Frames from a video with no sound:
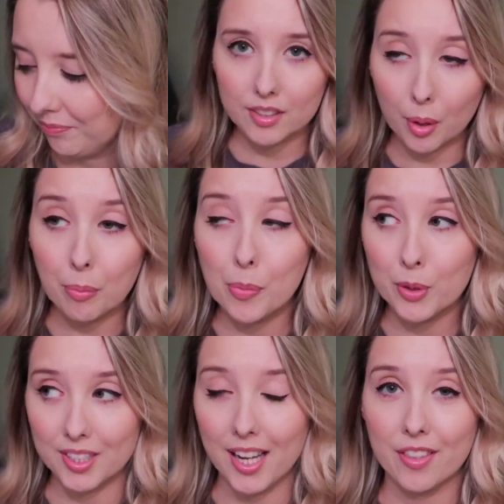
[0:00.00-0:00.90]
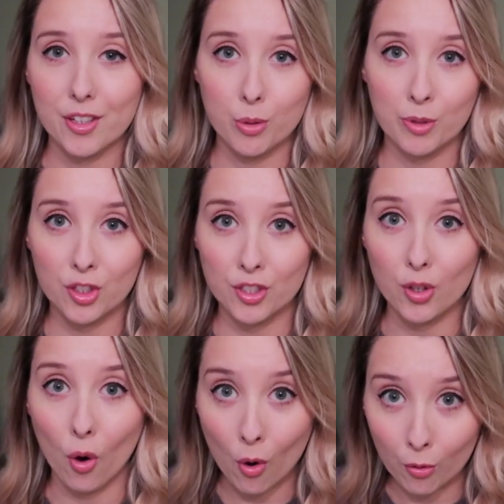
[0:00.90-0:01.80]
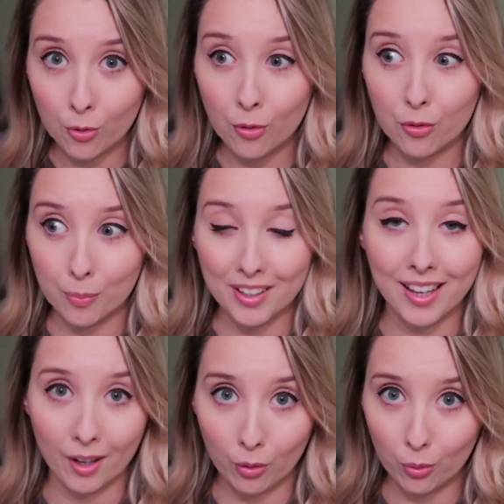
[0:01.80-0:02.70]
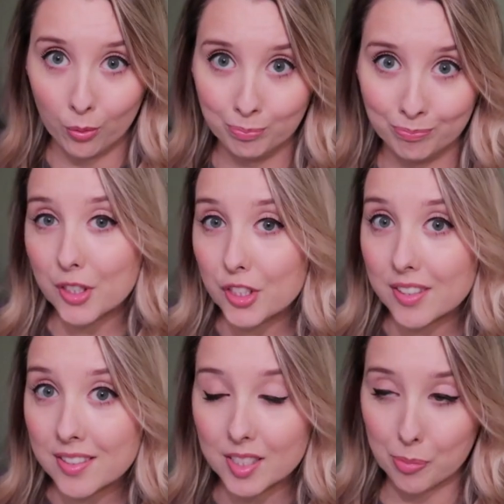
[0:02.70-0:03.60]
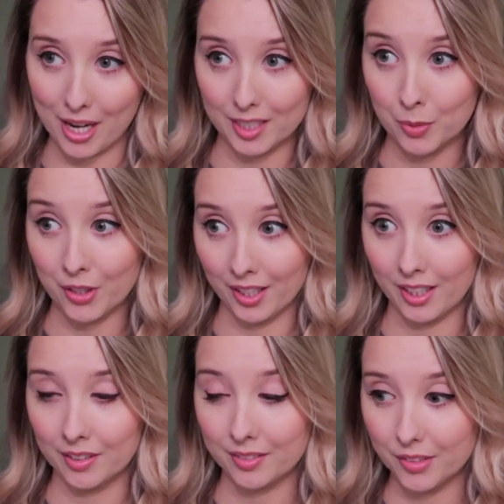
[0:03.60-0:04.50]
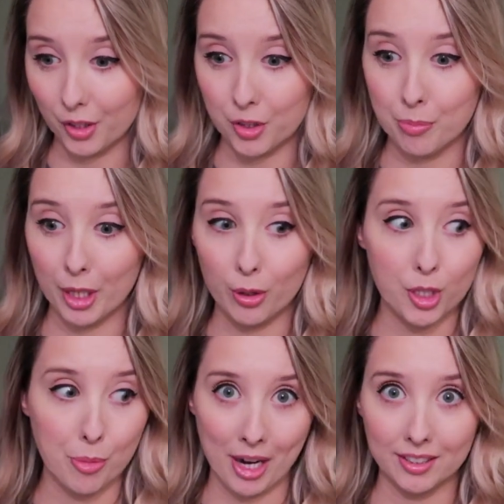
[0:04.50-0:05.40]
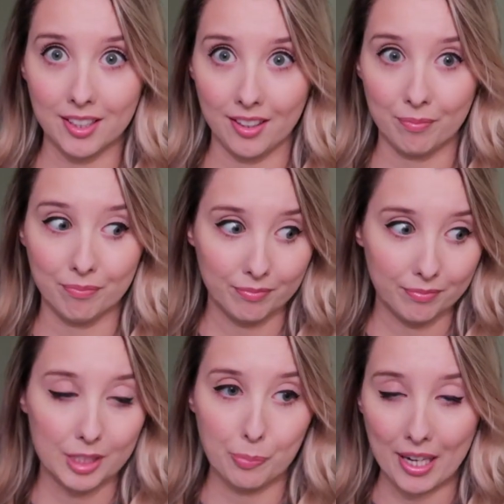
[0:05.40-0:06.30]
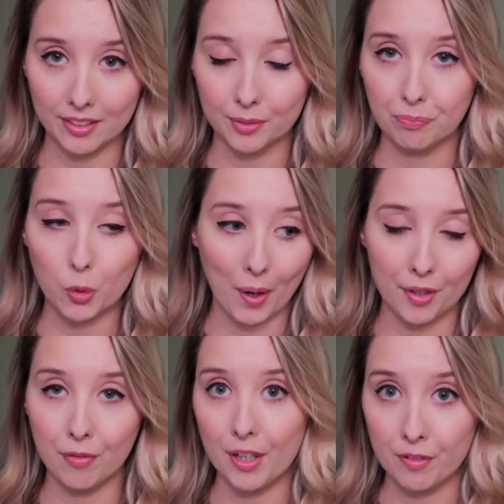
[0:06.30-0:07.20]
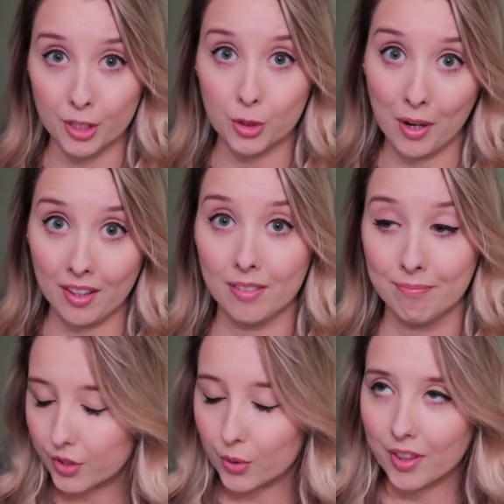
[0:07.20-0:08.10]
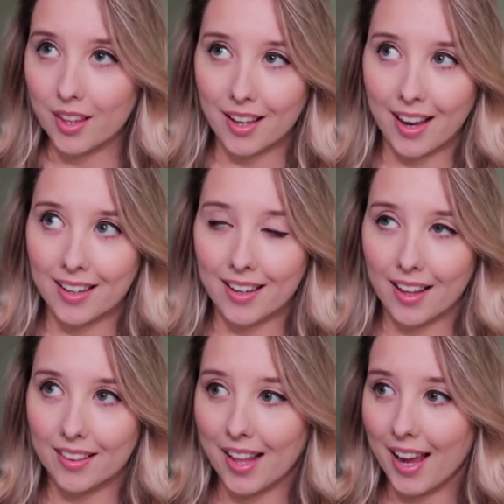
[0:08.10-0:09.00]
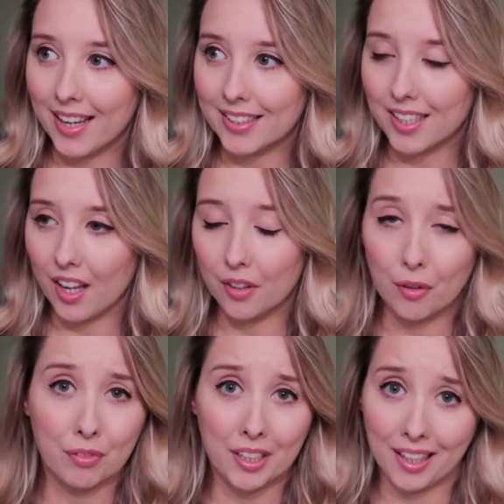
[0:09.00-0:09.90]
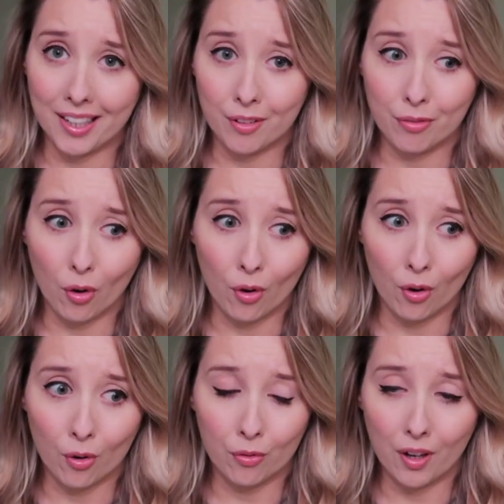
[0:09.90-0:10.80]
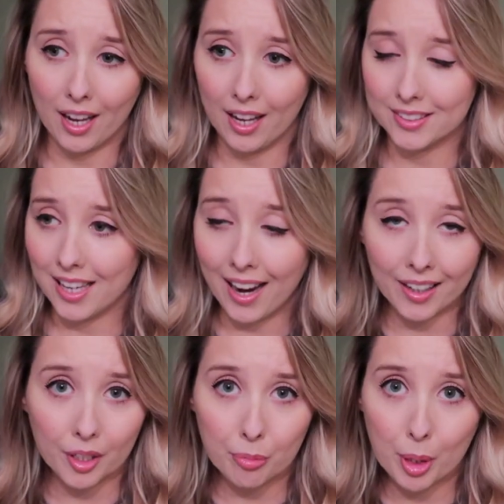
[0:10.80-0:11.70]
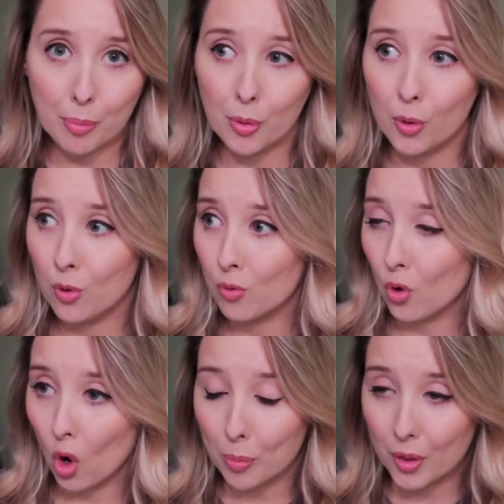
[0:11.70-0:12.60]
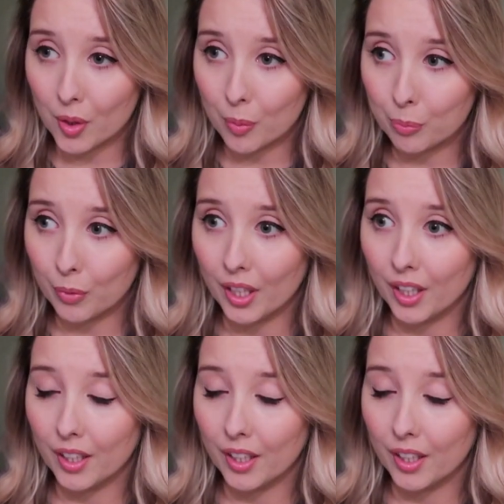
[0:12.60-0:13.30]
Some people said that she was just awful from the get-go, which doesn't surprise me really, judging by who she picked to spend 25 years with. So they then led a lovely life of attacking people, robbing them,